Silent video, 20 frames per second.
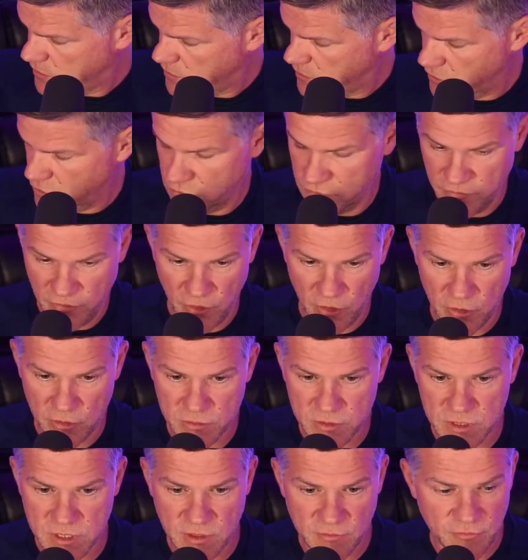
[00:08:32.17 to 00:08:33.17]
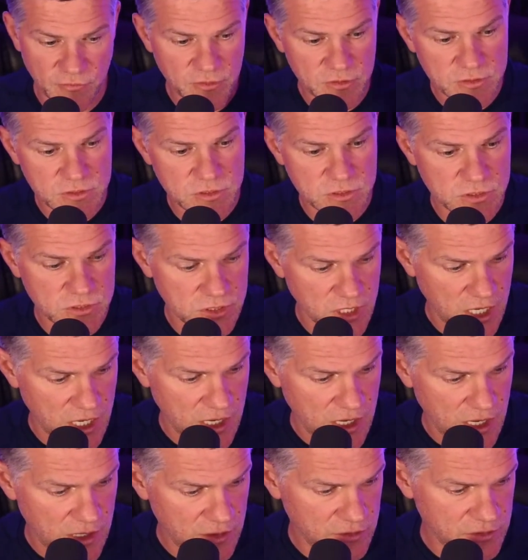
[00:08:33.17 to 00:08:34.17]
You've heard the difference.
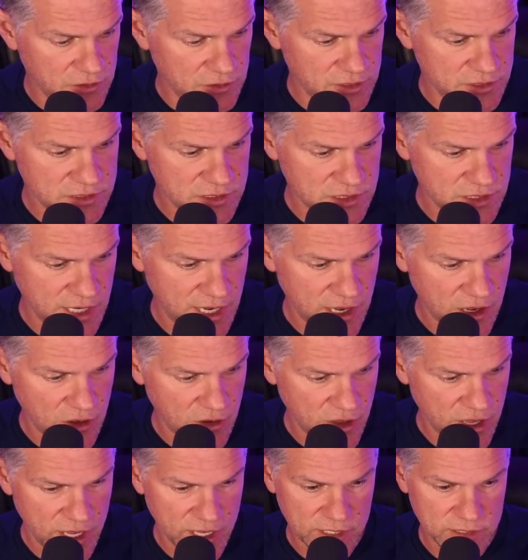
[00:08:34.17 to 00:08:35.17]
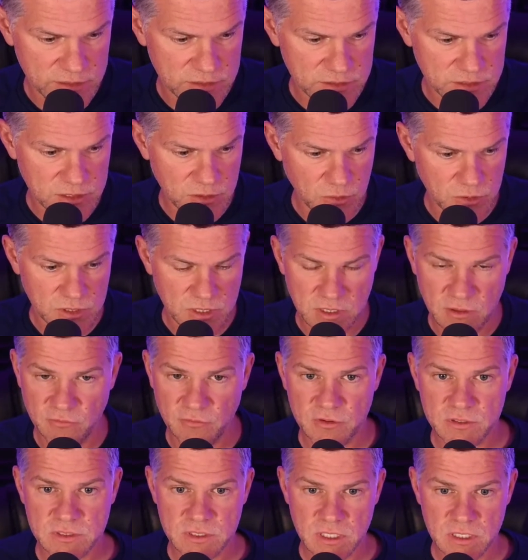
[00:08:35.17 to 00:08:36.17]
I'm going to listen now and see what the
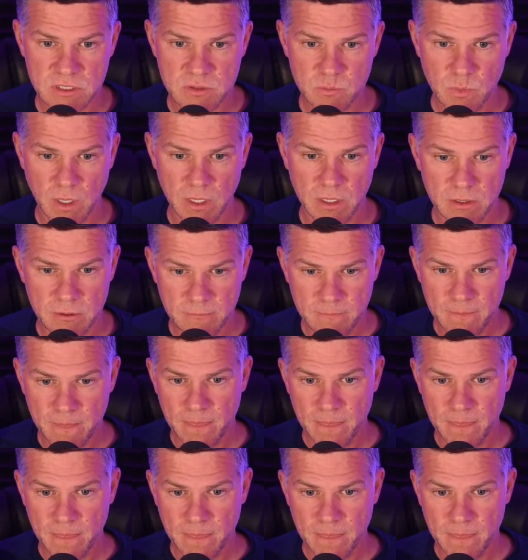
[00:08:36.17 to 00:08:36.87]
difference is, but